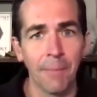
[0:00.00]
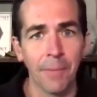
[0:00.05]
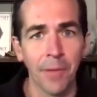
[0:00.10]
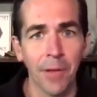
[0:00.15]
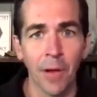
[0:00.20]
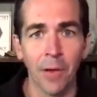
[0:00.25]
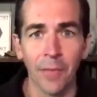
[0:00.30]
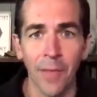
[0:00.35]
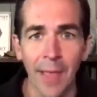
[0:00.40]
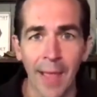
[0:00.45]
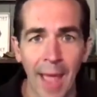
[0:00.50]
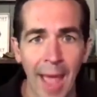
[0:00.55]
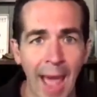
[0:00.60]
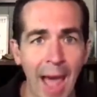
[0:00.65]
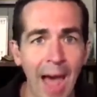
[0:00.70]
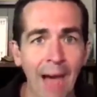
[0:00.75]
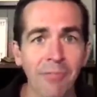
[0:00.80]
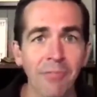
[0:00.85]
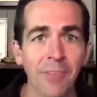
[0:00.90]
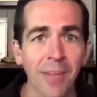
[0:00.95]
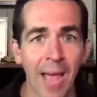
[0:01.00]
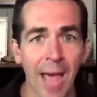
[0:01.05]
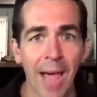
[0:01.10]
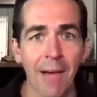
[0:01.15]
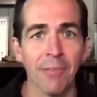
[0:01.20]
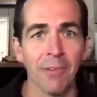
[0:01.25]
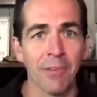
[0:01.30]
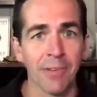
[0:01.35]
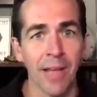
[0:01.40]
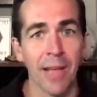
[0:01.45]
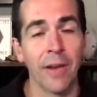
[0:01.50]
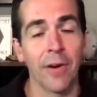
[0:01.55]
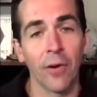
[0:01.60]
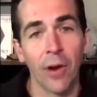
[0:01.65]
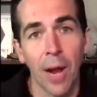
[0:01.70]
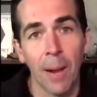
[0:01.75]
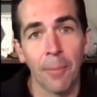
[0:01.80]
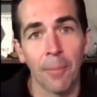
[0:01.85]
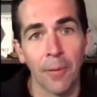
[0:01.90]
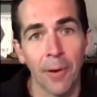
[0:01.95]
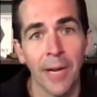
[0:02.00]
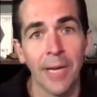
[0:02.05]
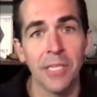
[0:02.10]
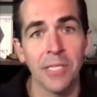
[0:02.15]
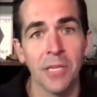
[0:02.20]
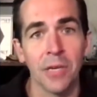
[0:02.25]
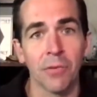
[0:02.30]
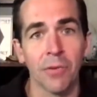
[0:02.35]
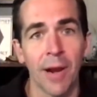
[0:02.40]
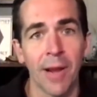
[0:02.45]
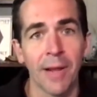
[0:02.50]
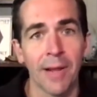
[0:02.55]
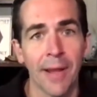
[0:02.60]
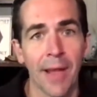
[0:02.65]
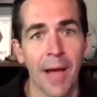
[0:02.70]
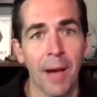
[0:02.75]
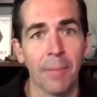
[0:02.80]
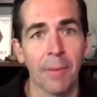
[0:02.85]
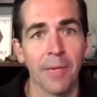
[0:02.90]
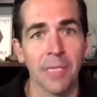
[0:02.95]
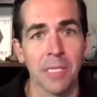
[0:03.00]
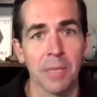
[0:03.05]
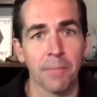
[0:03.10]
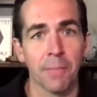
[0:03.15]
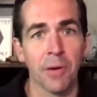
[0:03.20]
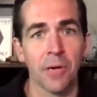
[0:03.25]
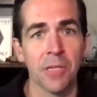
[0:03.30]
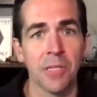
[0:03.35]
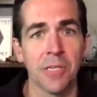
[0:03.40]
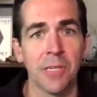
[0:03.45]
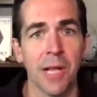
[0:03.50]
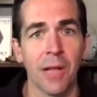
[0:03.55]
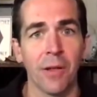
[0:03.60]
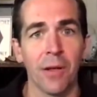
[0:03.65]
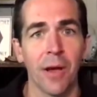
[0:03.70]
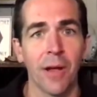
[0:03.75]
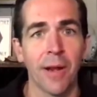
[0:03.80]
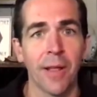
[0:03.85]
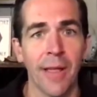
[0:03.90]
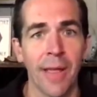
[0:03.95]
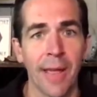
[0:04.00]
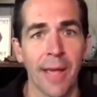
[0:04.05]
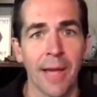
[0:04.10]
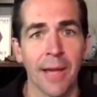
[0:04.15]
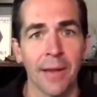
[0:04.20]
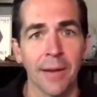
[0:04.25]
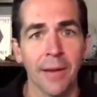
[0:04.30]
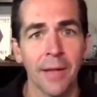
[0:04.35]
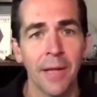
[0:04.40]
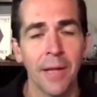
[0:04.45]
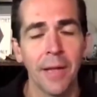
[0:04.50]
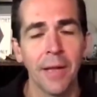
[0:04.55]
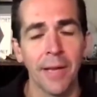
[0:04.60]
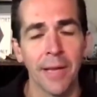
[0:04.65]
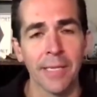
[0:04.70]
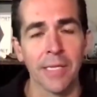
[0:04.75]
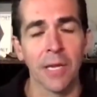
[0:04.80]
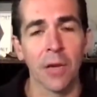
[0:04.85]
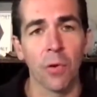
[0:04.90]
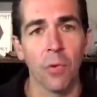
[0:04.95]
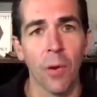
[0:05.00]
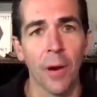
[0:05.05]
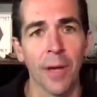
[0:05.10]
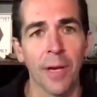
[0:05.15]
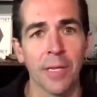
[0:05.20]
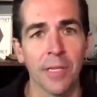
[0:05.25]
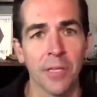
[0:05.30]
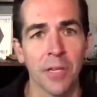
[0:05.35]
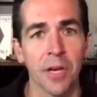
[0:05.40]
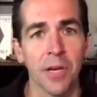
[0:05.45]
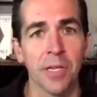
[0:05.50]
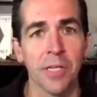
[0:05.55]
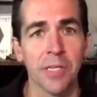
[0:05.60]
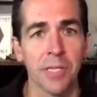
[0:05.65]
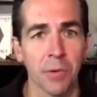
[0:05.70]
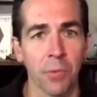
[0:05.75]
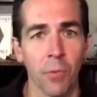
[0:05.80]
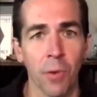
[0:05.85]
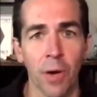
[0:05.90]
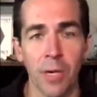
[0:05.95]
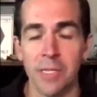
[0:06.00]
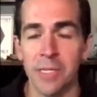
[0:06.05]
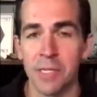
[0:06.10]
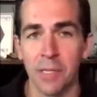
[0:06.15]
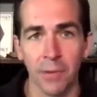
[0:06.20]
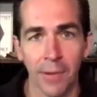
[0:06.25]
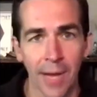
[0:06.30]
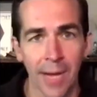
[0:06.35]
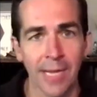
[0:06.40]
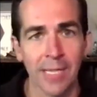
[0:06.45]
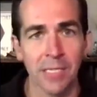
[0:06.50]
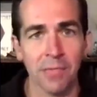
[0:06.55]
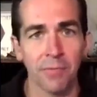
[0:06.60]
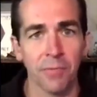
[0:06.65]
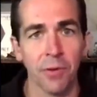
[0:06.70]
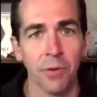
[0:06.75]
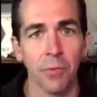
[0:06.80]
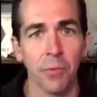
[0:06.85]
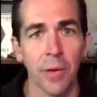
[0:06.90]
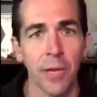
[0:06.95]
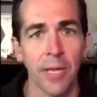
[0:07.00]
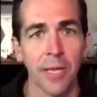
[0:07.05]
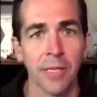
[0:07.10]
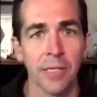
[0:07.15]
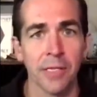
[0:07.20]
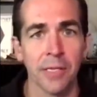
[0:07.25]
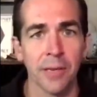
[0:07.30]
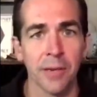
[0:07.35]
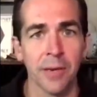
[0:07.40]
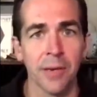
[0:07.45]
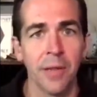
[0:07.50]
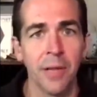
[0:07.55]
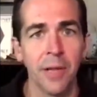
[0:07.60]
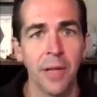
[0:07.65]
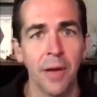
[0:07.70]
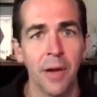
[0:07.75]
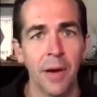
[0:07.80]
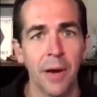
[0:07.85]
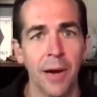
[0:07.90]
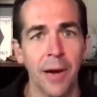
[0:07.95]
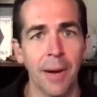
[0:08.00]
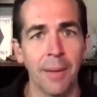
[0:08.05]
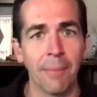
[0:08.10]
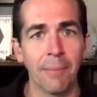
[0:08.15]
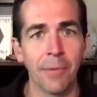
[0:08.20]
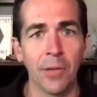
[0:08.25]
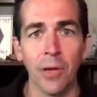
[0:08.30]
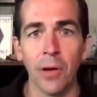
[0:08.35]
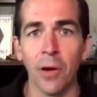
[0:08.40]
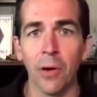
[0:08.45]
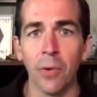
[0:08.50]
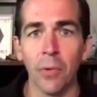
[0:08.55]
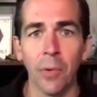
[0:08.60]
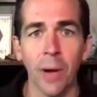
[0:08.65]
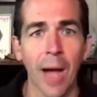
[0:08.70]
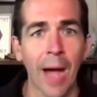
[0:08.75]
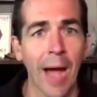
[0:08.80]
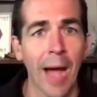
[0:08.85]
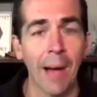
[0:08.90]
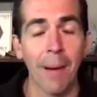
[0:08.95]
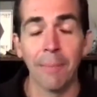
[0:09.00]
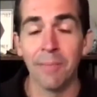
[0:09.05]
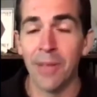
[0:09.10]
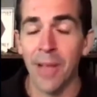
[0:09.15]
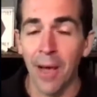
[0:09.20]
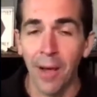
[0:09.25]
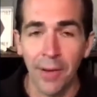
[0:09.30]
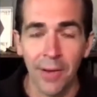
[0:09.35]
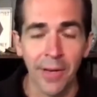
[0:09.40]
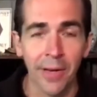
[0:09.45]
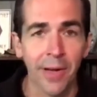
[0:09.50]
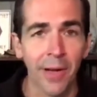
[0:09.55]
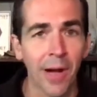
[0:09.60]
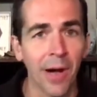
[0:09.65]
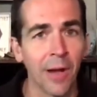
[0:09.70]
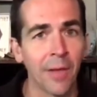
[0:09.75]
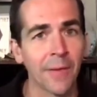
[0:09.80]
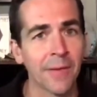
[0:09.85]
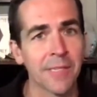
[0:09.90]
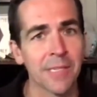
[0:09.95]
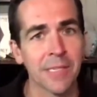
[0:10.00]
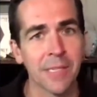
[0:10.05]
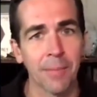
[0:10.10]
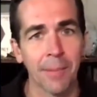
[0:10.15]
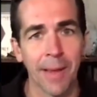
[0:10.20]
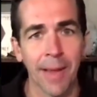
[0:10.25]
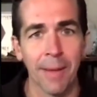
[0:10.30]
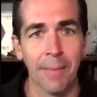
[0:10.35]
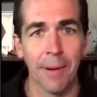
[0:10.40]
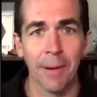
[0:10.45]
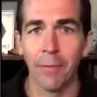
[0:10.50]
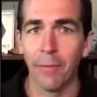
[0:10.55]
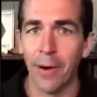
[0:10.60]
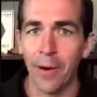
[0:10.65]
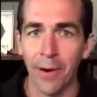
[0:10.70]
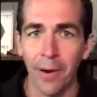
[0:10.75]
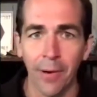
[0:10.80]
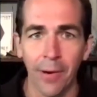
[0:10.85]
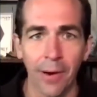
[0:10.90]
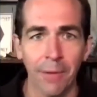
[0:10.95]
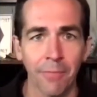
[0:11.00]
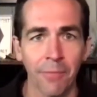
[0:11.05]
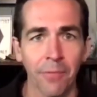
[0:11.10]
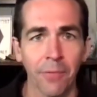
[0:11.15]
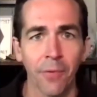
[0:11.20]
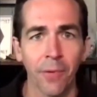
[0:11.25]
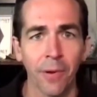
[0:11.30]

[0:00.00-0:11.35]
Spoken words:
you know, they have to have a tighter operation right now because the personnel on hand isn't quite as good as it was the last few weeks. And, you know, I'm telling you, Colin, this is something I had my radar up